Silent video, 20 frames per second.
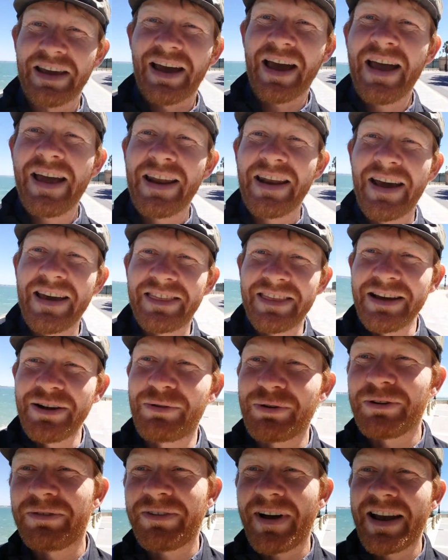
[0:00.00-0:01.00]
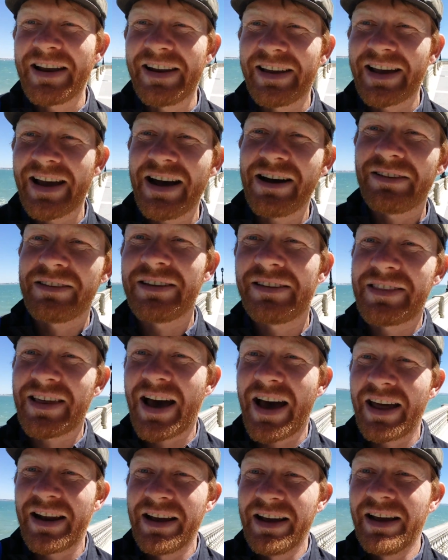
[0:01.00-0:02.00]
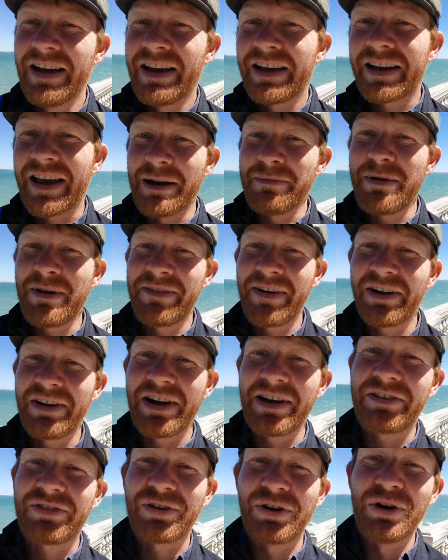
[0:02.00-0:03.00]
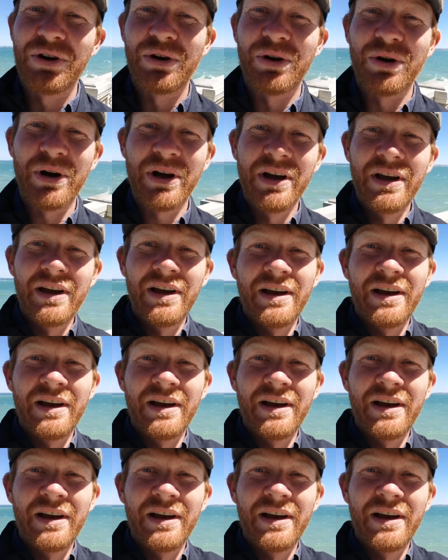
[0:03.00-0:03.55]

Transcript: And I think we're finding out that that can be very true.